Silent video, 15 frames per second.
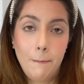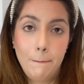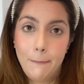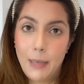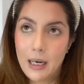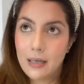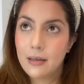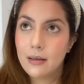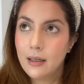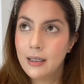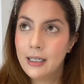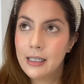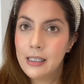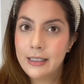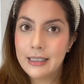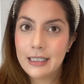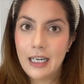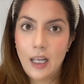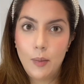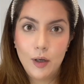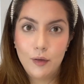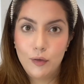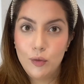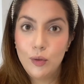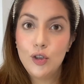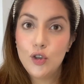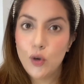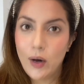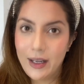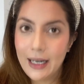But a little disclaimer, if you
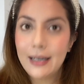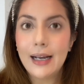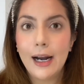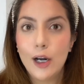enjoy that kind